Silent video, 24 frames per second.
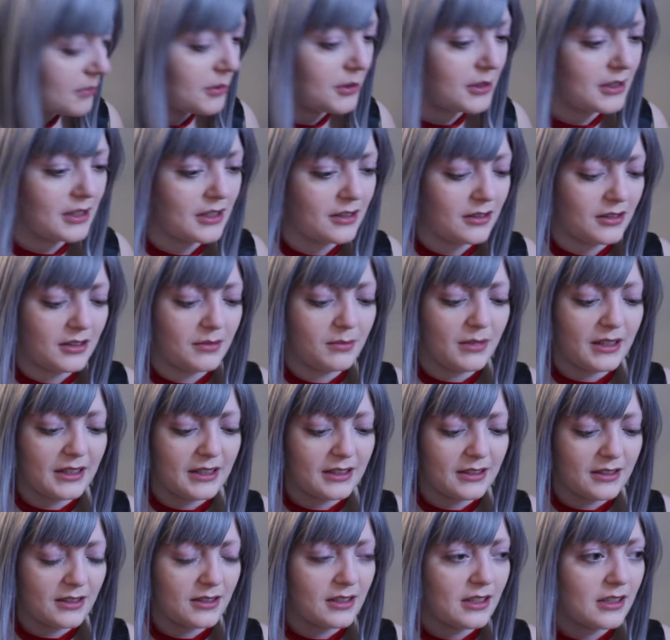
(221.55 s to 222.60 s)
putting on my
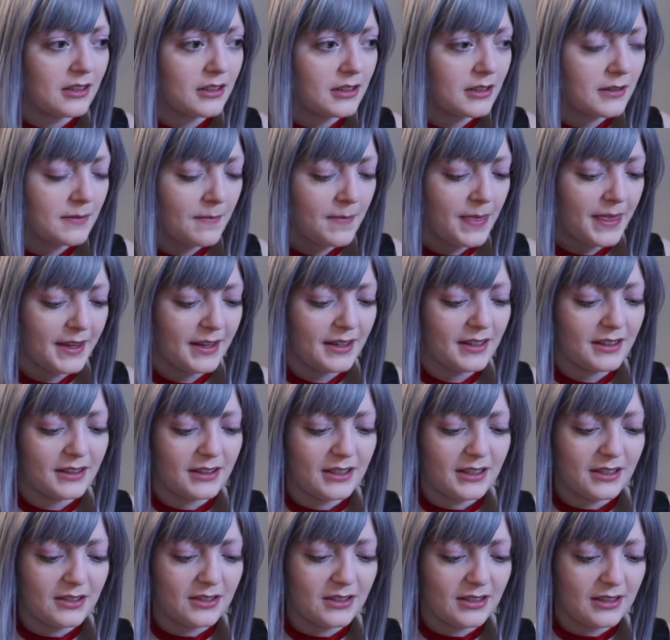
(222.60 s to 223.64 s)
concealer.
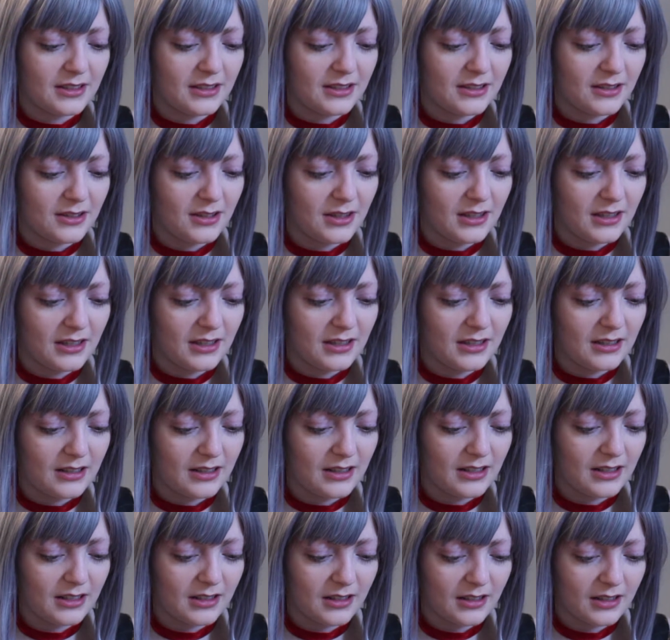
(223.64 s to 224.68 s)
This is the
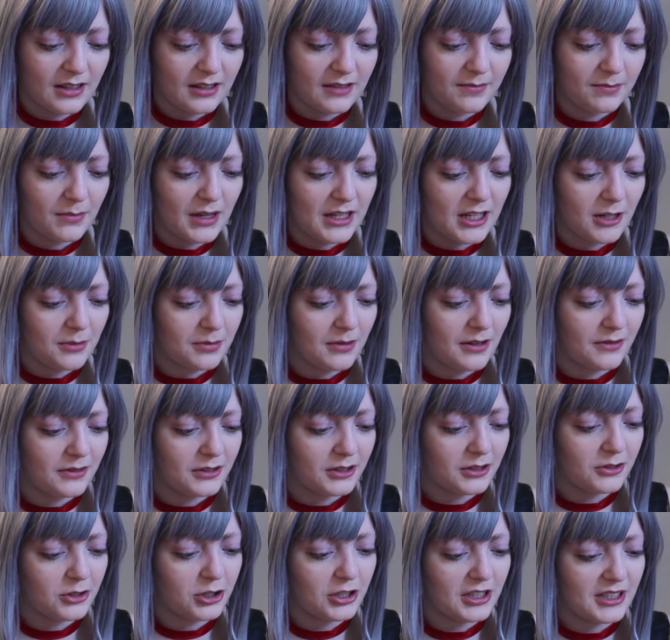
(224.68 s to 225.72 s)
Makeup
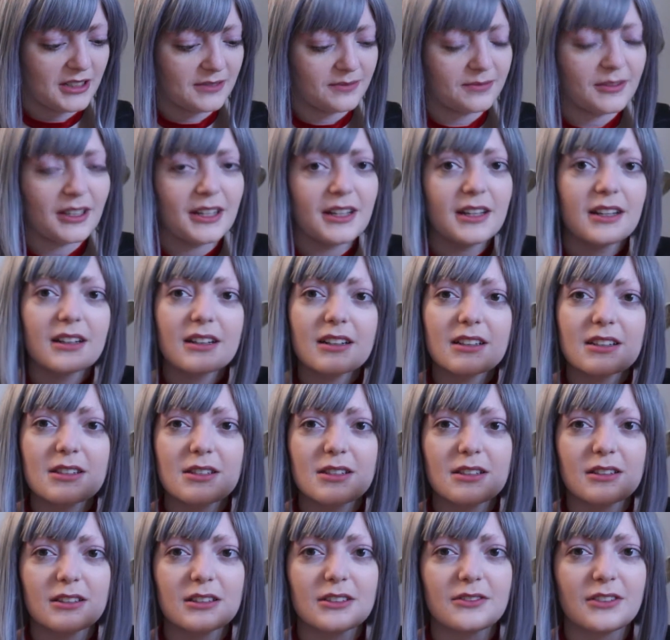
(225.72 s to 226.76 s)
Revolution
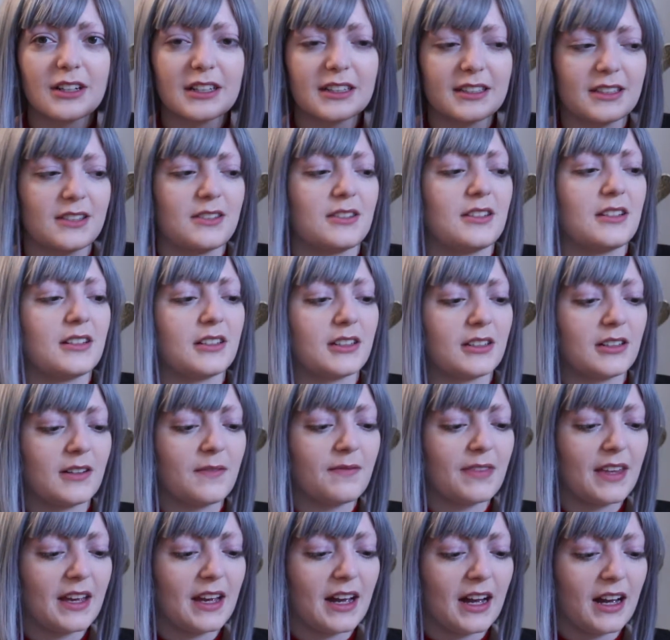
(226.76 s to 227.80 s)
Conceal and Define Concealer.
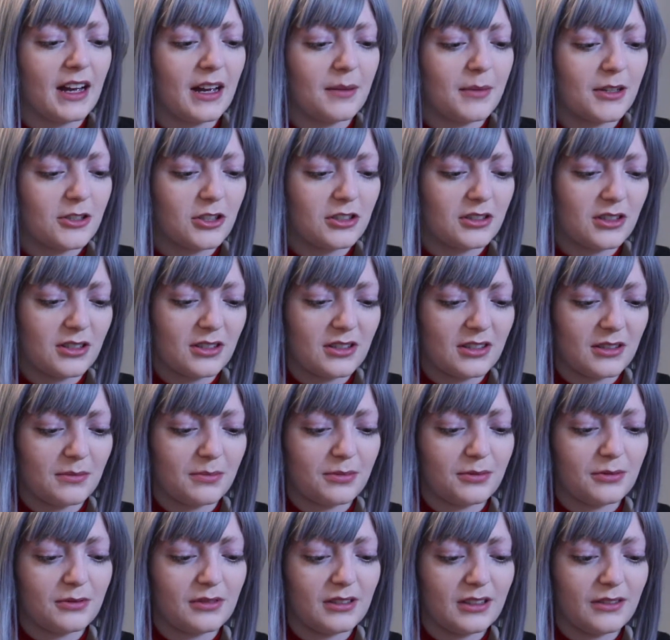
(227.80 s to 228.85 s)
I mentioned this in the
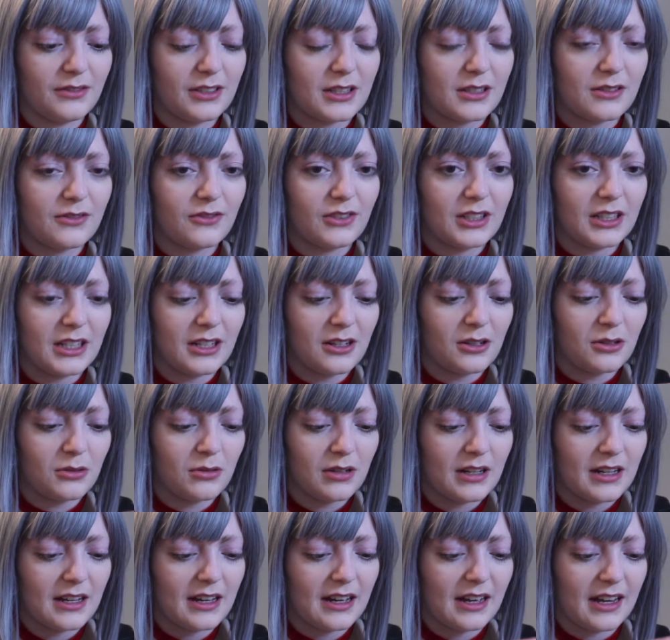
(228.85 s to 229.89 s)
previous
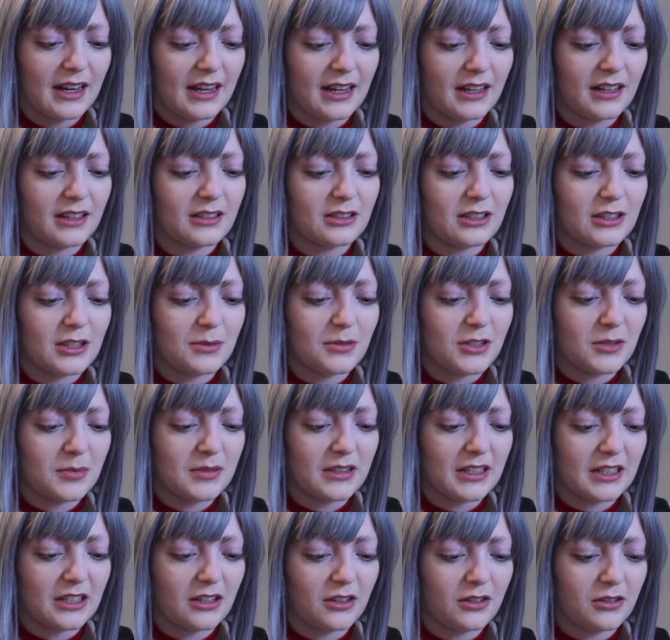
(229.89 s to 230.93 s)
video, and it's supposed to
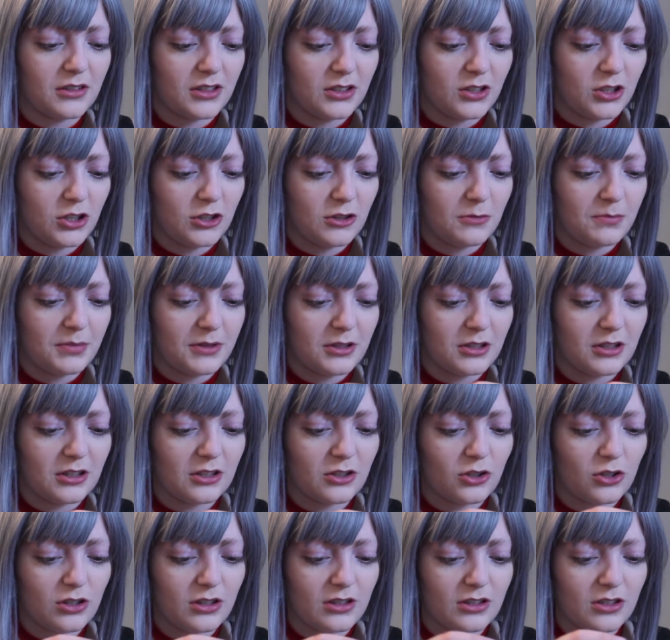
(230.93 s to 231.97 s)
be like a good dupe to the
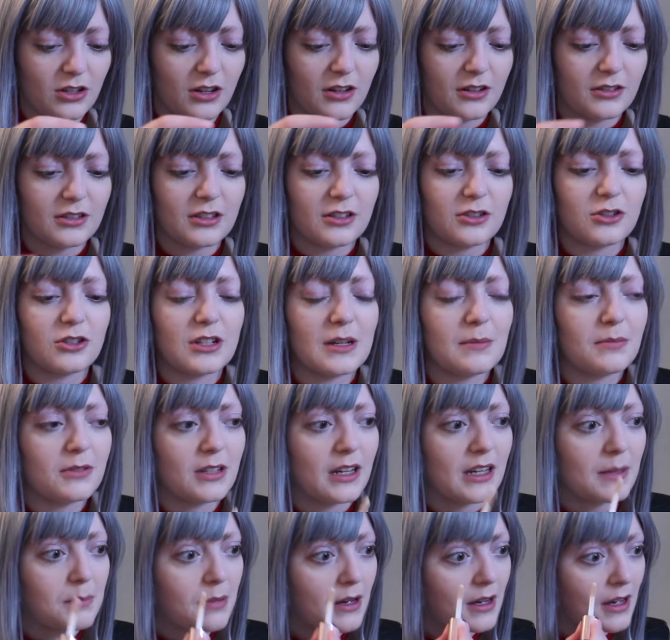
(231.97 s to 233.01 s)
Tarte Shape
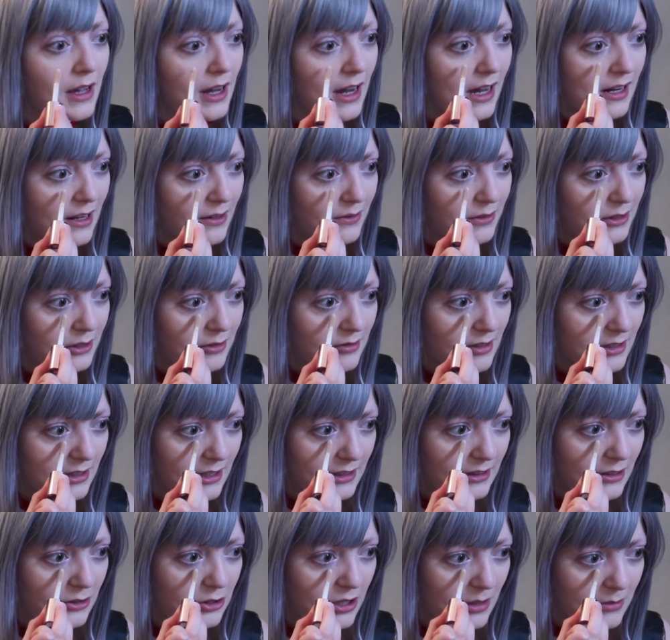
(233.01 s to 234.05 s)
Tape, and I really
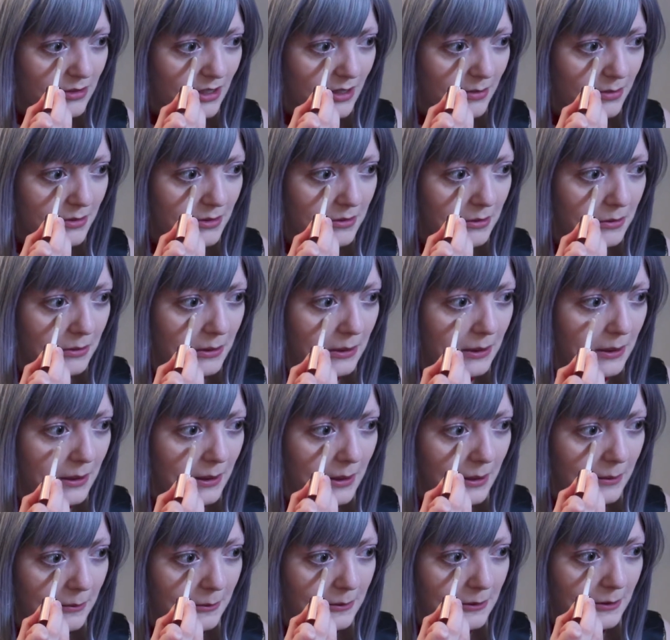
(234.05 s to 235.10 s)
like the Shape Tape, so like
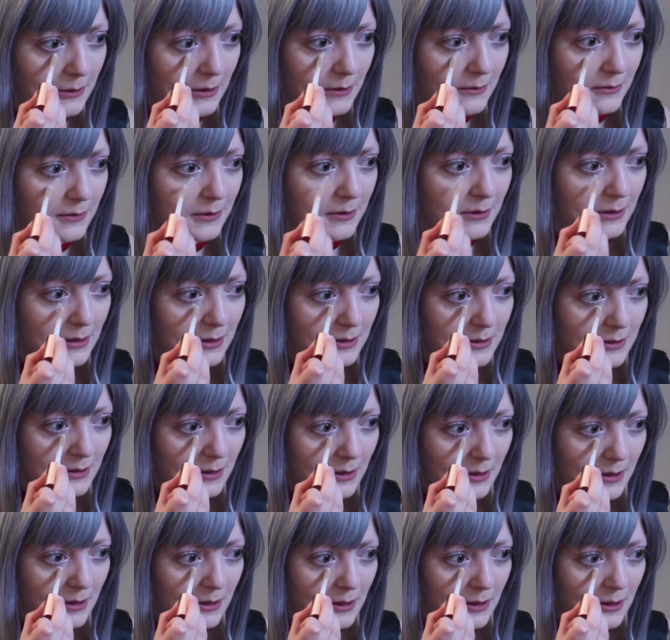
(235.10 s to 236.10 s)
I was looking for this